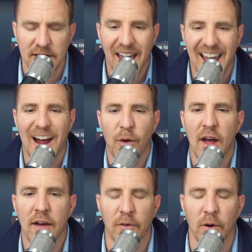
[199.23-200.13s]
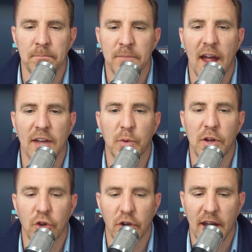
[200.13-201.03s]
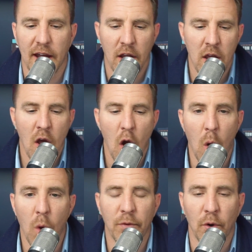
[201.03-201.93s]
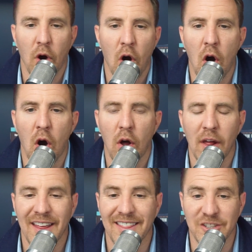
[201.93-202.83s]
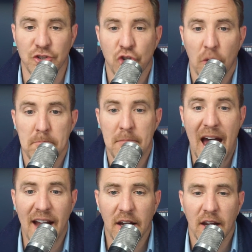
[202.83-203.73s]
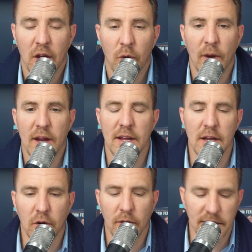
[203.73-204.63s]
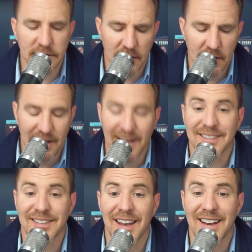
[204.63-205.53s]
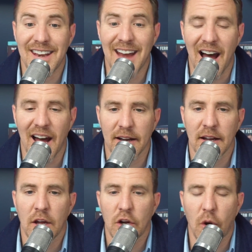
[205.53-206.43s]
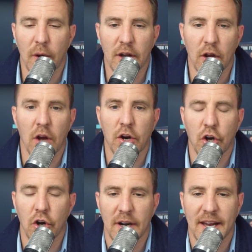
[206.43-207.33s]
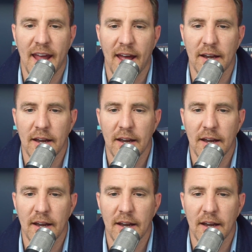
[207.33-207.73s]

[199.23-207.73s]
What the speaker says: However, as we look at overall, this dramatic rate increase is not going to occur again,